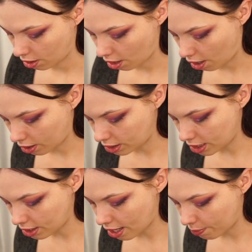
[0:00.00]
I'm going to
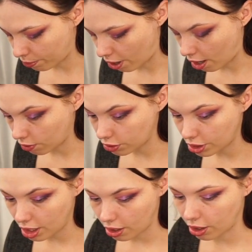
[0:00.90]
take that brown
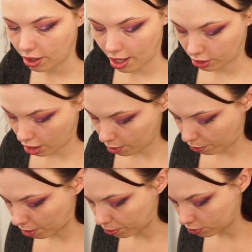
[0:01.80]
shade, or that dark
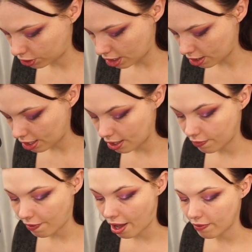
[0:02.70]
purple shade, the
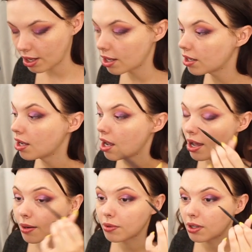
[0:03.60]
E5 again,
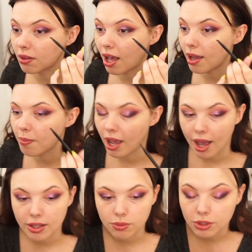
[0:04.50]
and I'm going to line my
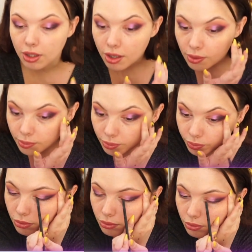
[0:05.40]
eyes with
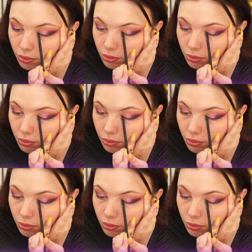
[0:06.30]
it.